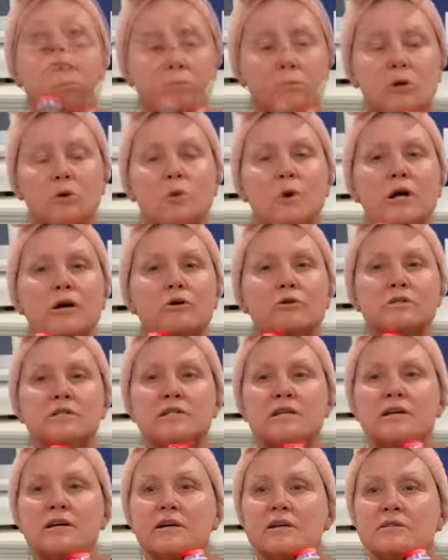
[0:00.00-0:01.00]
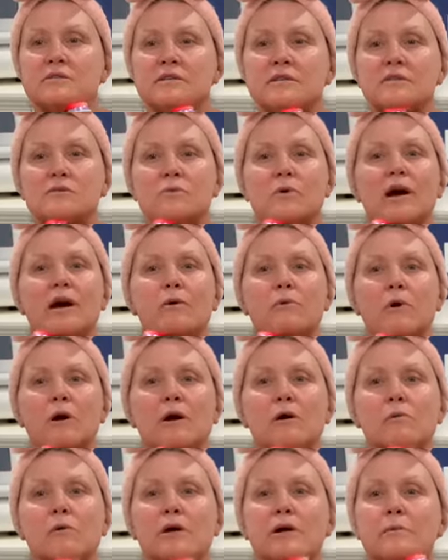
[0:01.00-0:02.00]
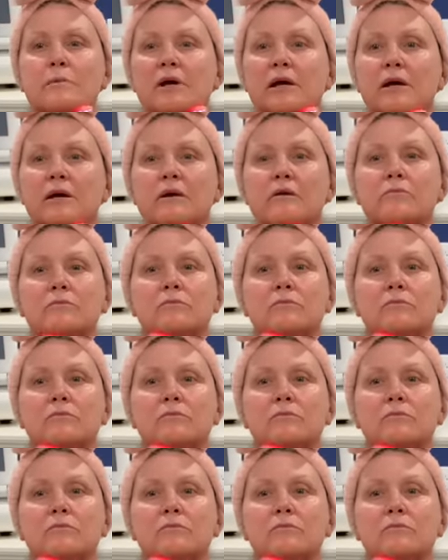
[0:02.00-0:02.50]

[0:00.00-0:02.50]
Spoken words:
106. That's right where I want to be.